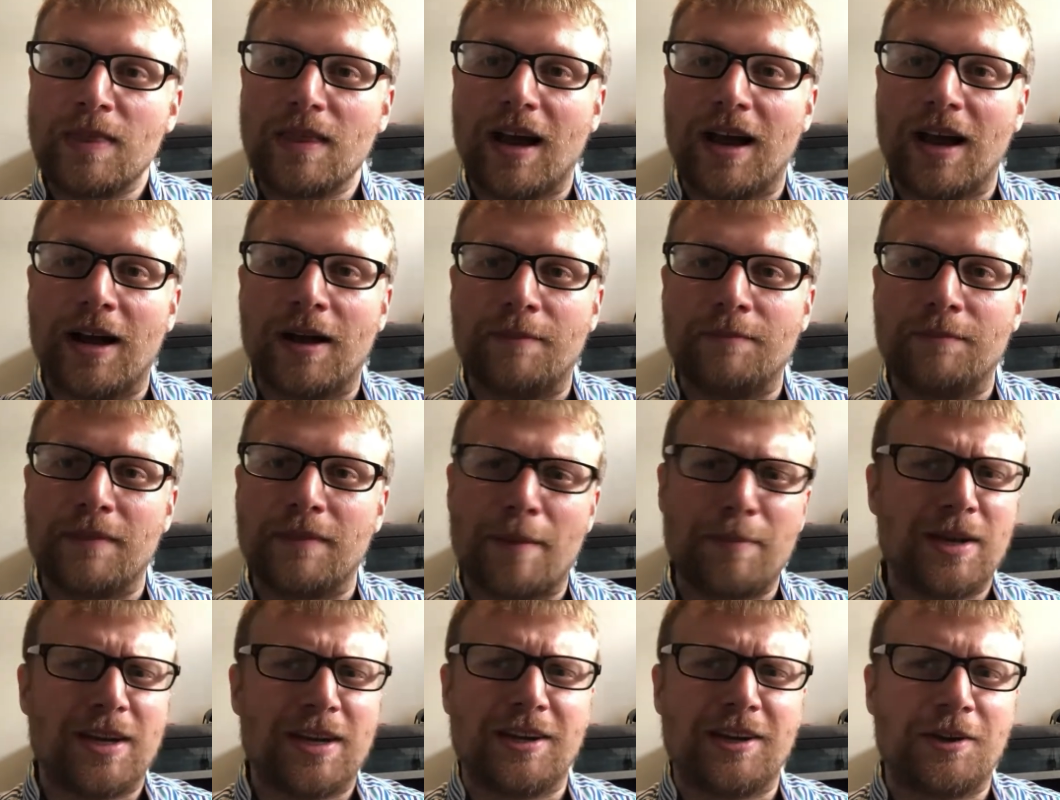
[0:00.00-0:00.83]
I
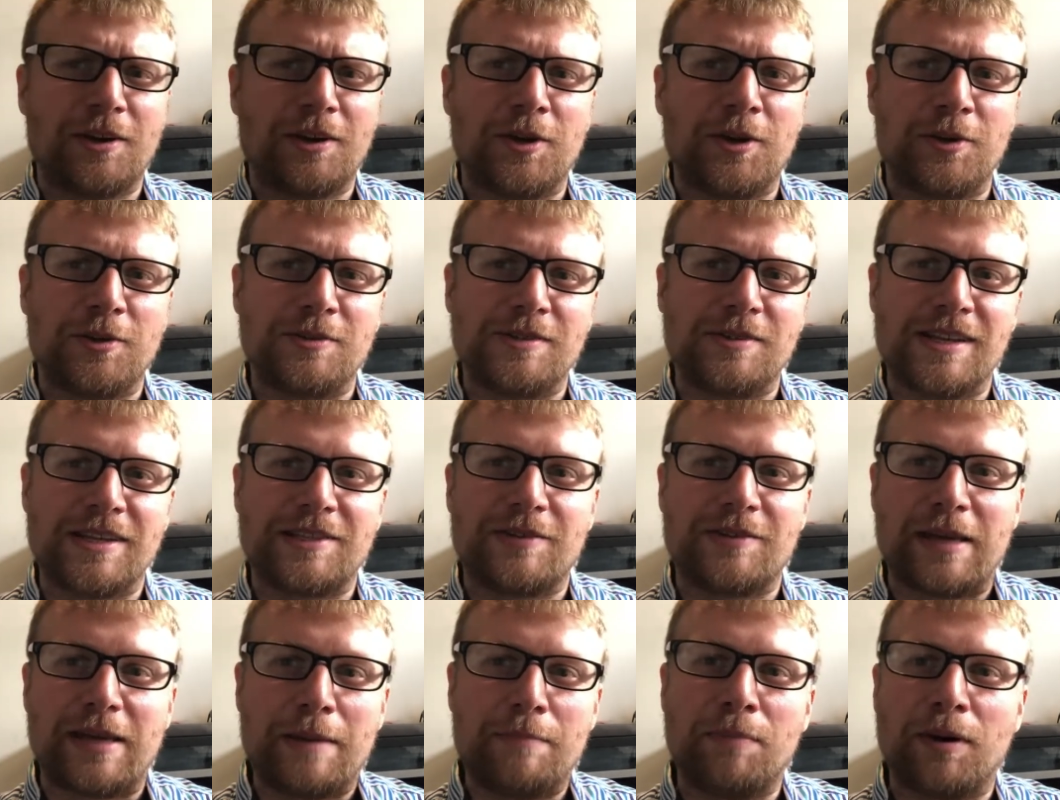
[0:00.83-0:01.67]
mean, I don't know who's
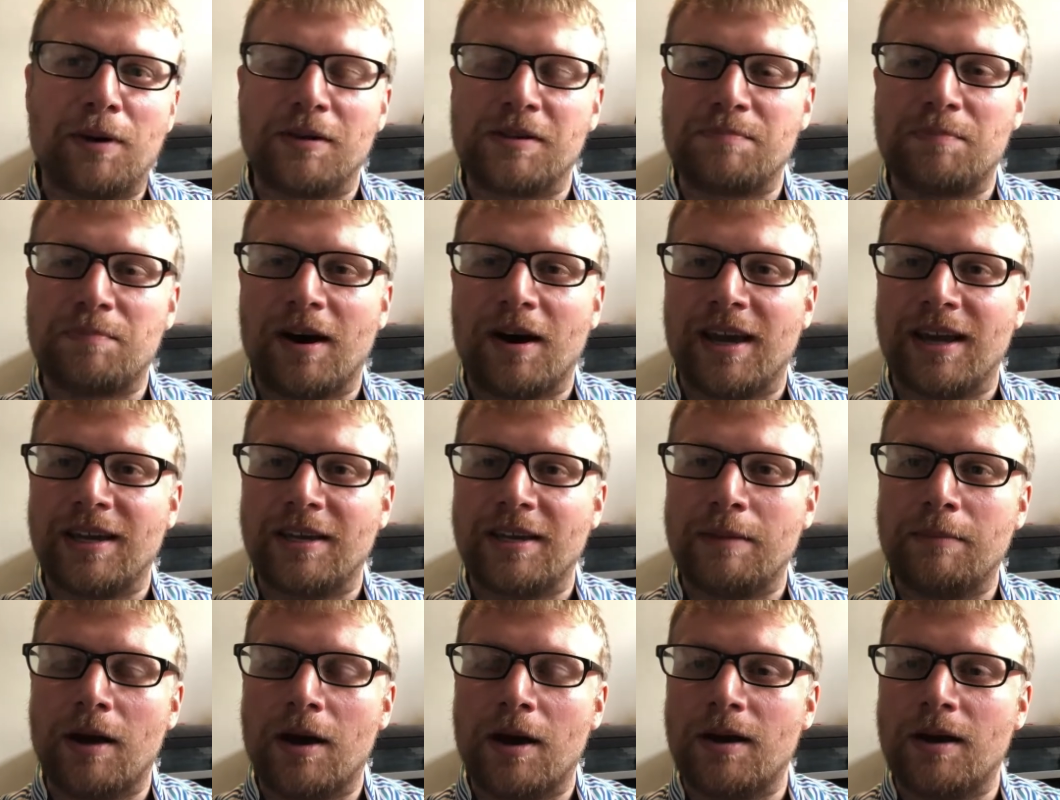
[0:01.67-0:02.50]
necessarily impulse
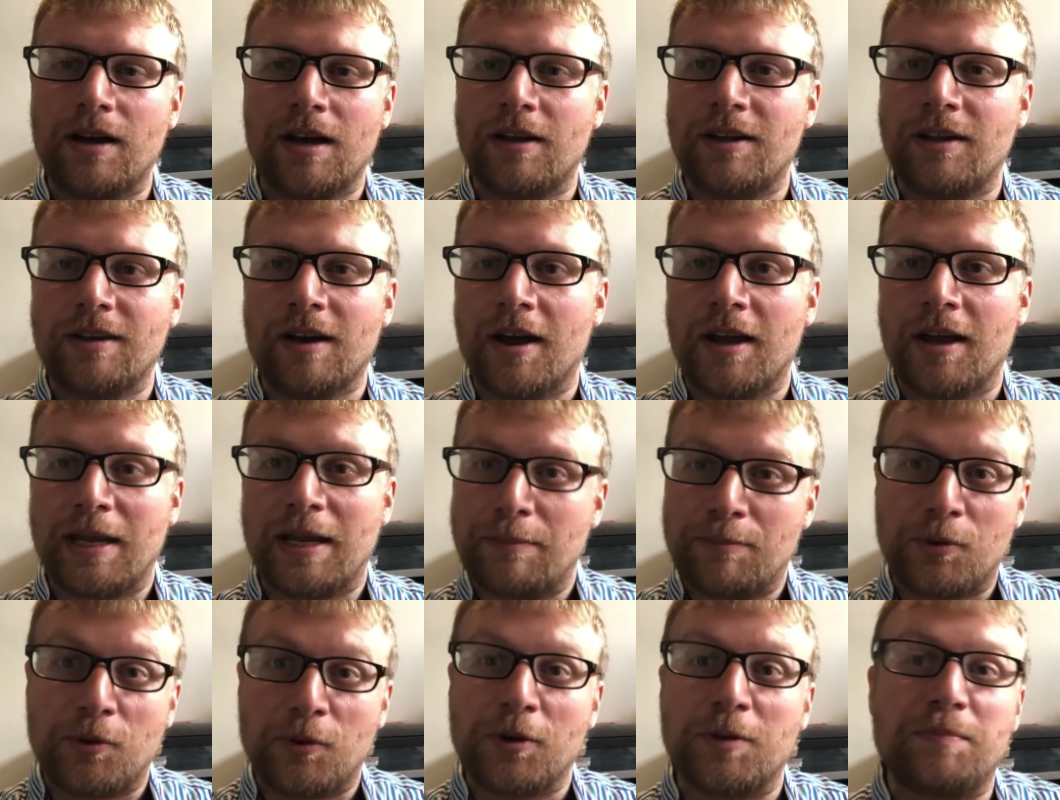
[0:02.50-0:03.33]
buying an ironing
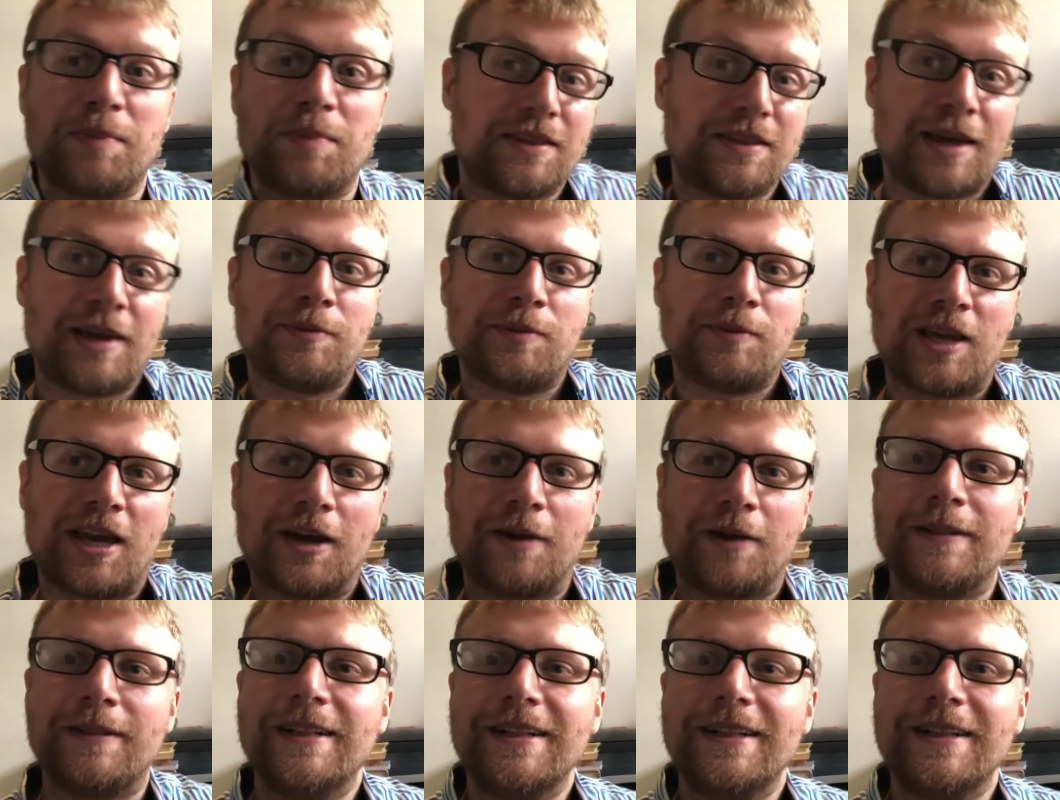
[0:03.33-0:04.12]
board, but there we go.